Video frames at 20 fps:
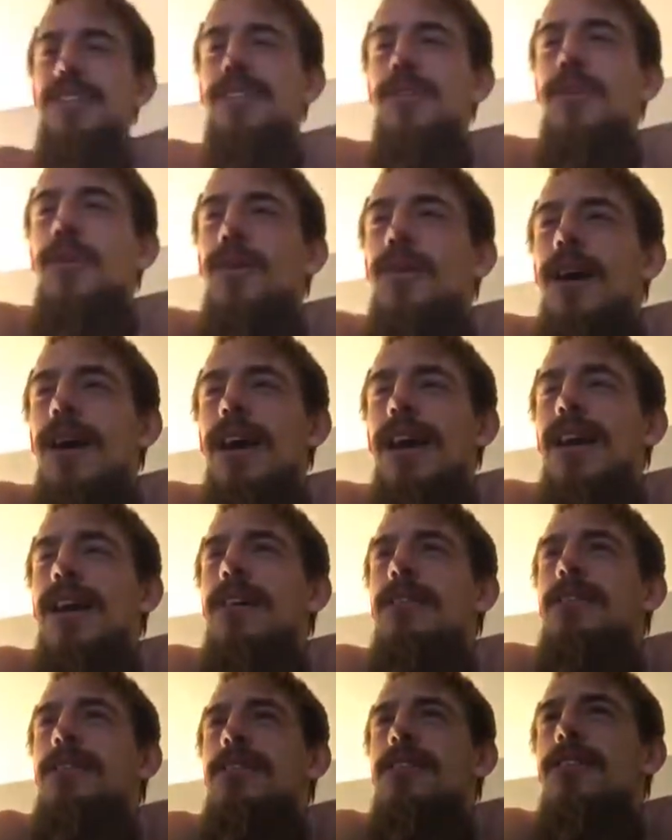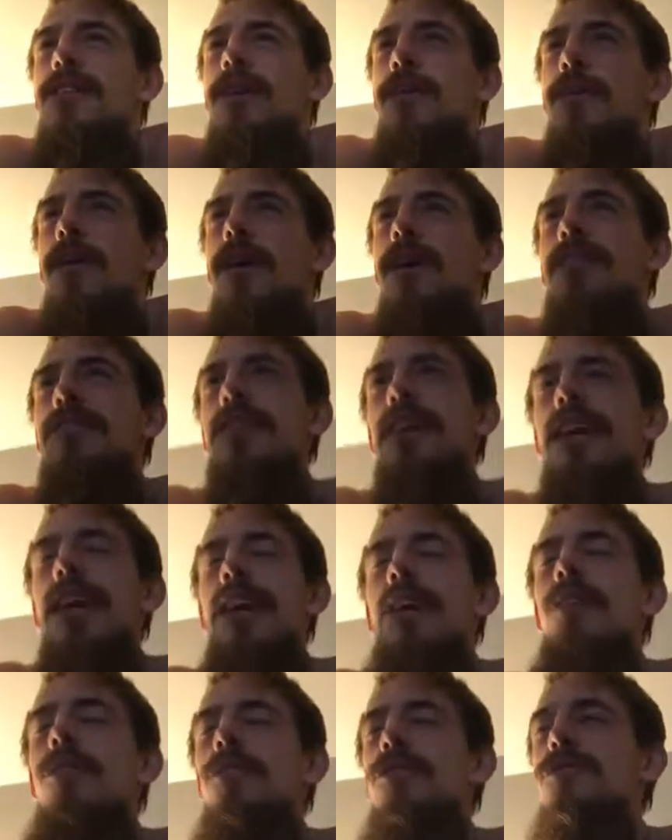of who I am, the water sign, I
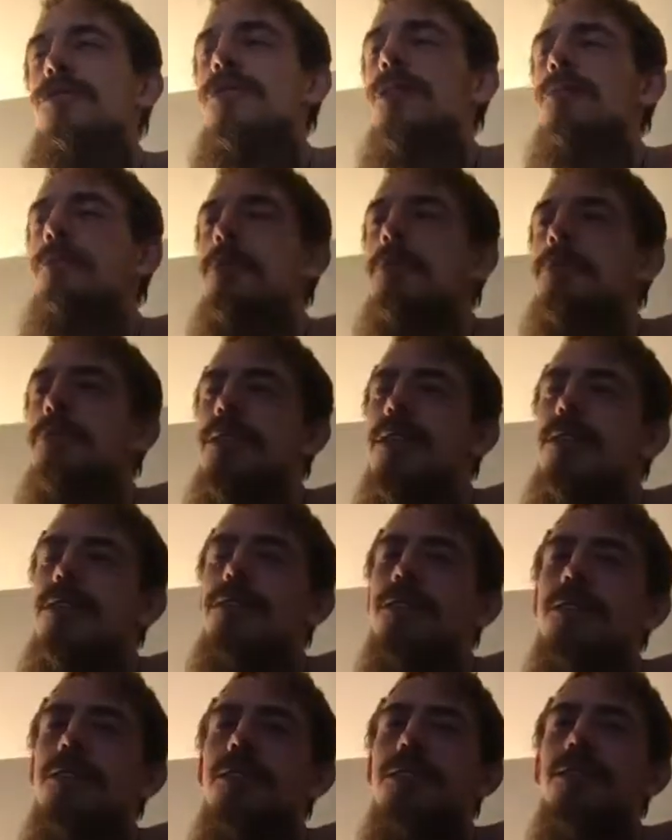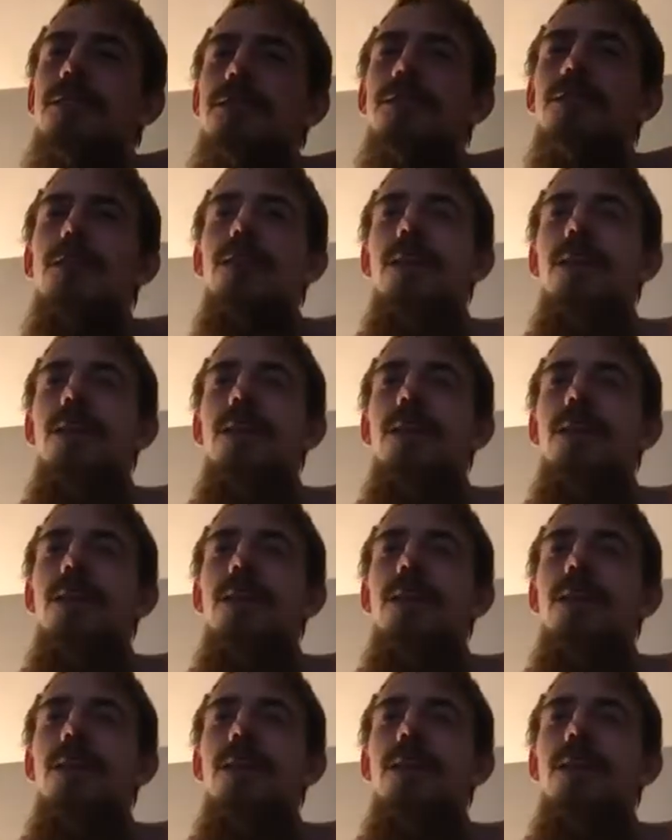can always feel people's energy too.